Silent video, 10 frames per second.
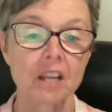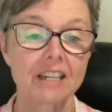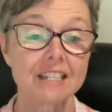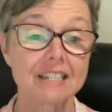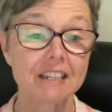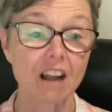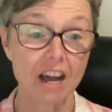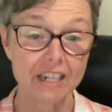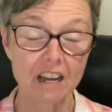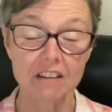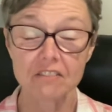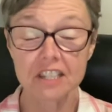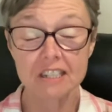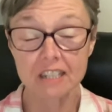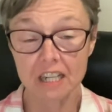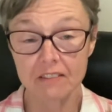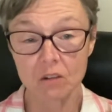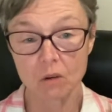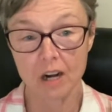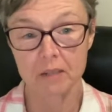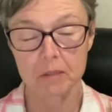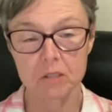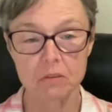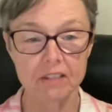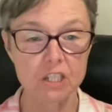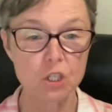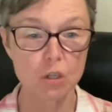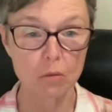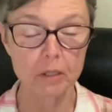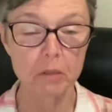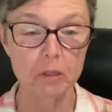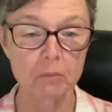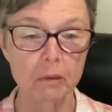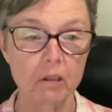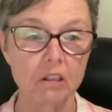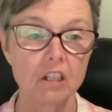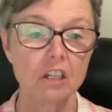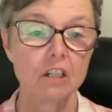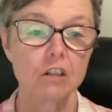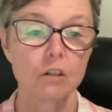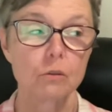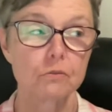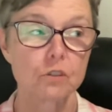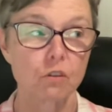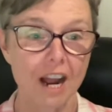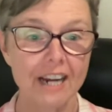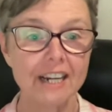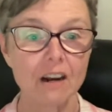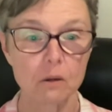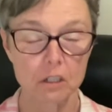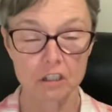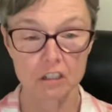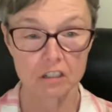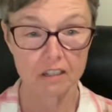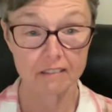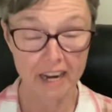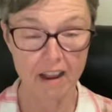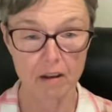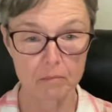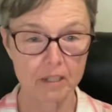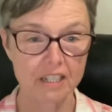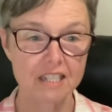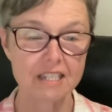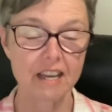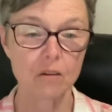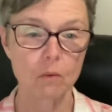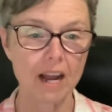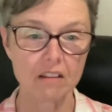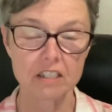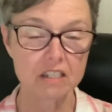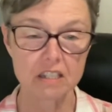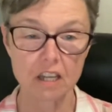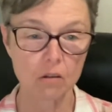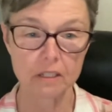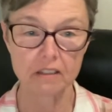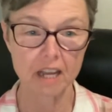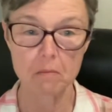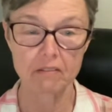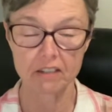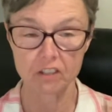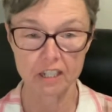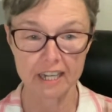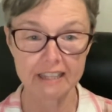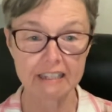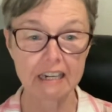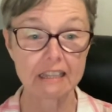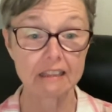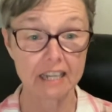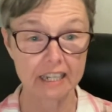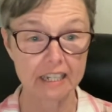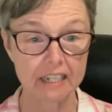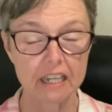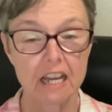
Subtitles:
And it's kind of, I think it's kind of ironic, because we've had so many people who've tried our lamb and said, wow, this is the only lamb I've ever had that I like.